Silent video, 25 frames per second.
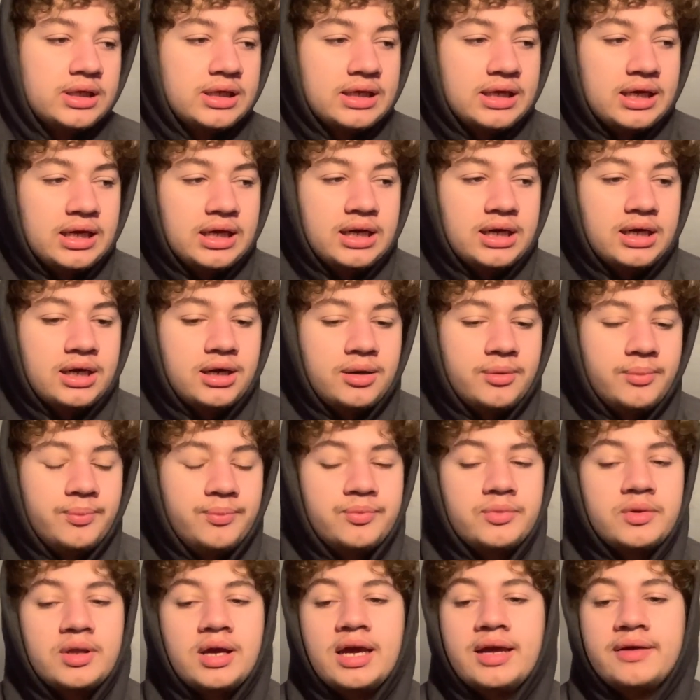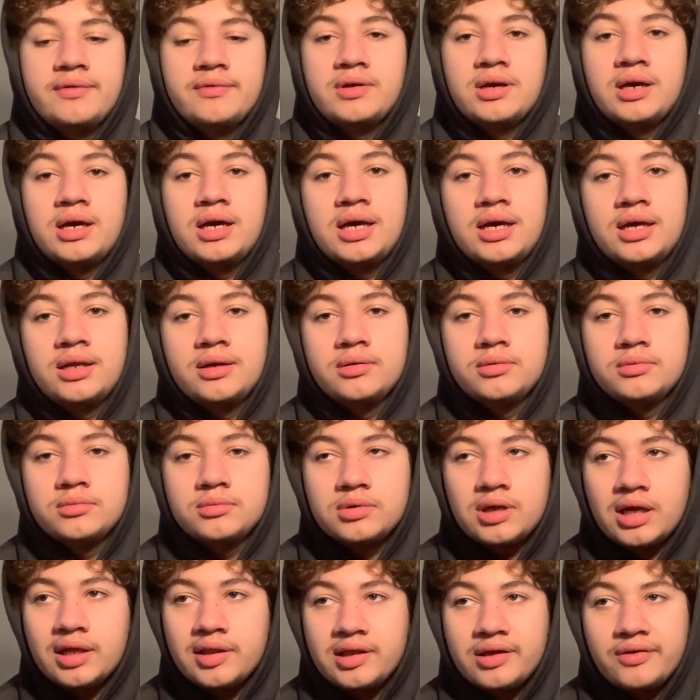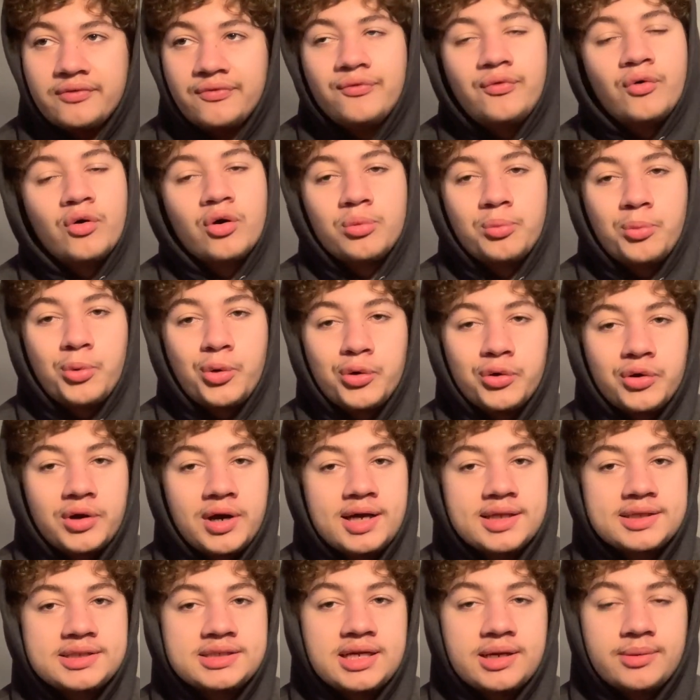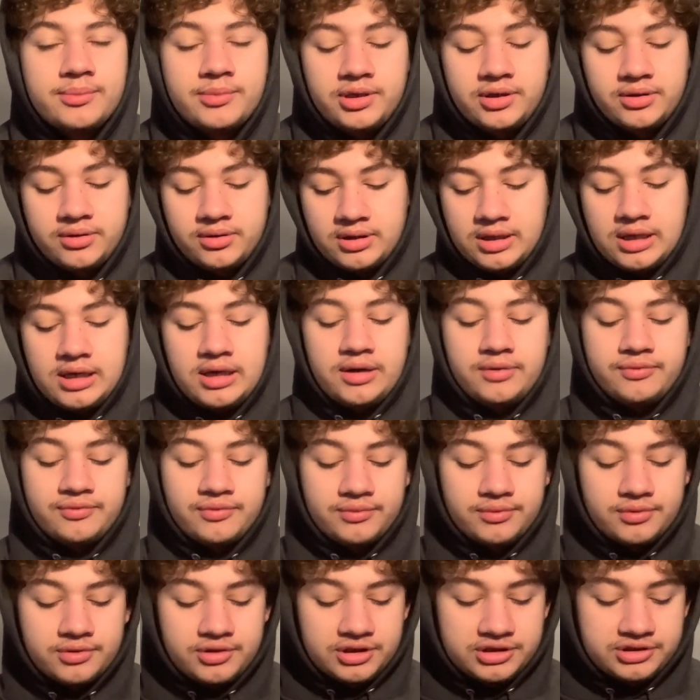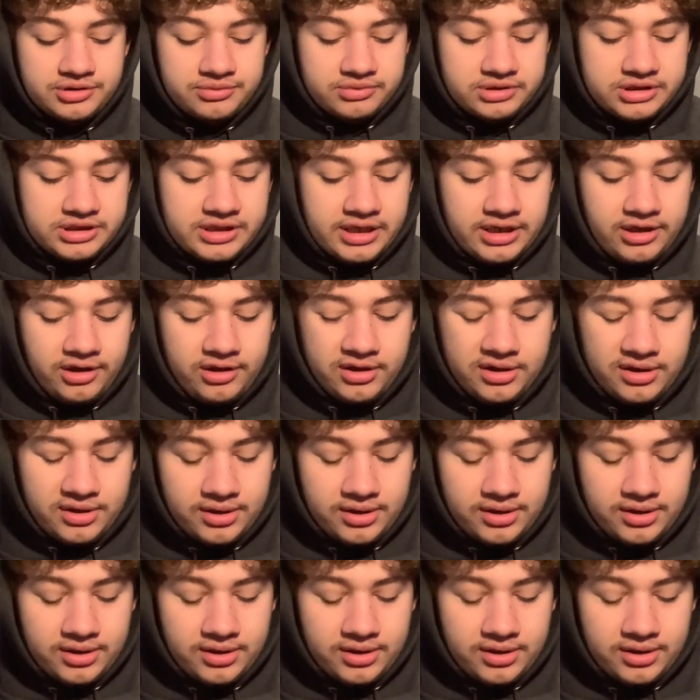I've got, I think, 4 more rods coming from the Christmas sale.